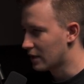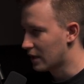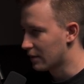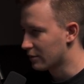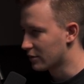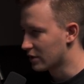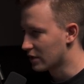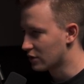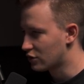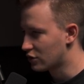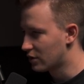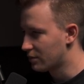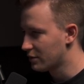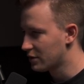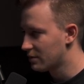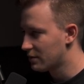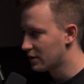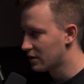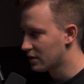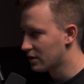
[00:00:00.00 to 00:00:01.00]
I'm gonna drop
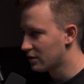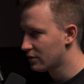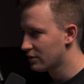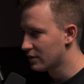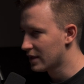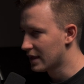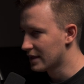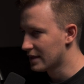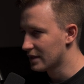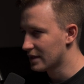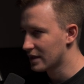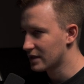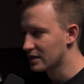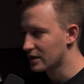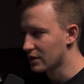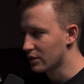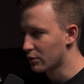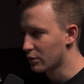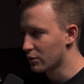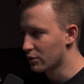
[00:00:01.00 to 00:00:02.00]
it below and the next
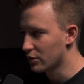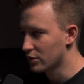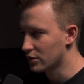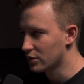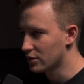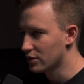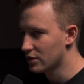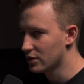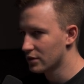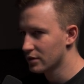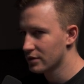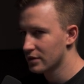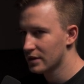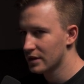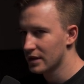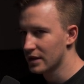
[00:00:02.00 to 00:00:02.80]
thing we want to do